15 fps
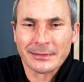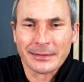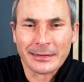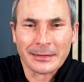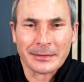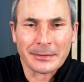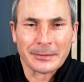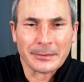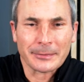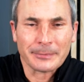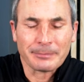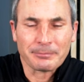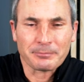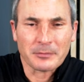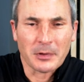
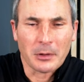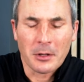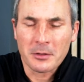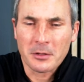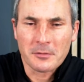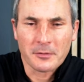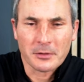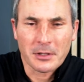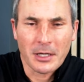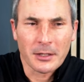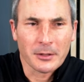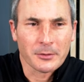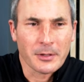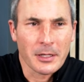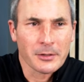all over
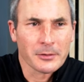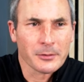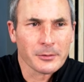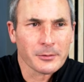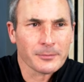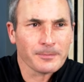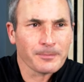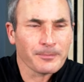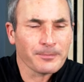Colorado.